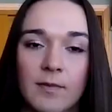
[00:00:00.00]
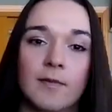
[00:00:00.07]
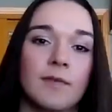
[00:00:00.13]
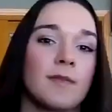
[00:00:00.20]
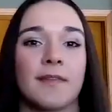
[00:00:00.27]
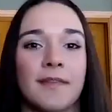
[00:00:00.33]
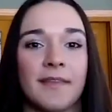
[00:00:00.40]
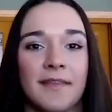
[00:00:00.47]

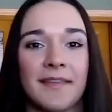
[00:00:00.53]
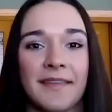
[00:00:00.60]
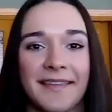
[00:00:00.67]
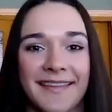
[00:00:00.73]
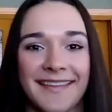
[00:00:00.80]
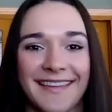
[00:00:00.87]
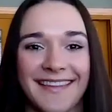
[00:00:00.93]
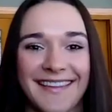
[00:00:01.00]

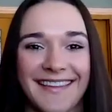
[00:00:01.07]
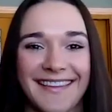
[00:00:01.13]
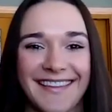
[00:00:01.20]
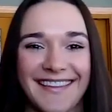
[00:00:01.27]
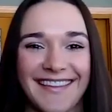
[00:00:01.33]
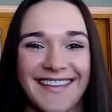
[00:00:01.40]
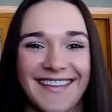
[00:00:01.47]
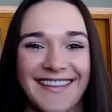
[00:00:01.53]

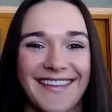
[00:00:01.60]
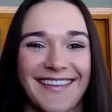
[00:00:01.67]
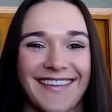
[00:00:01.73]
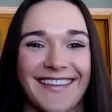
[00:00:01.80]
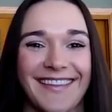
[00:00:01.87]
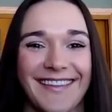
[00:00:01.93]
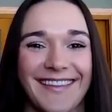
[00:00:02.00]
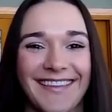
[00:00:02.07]

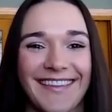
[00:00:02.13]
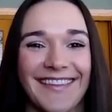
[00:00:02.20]
(not speaking)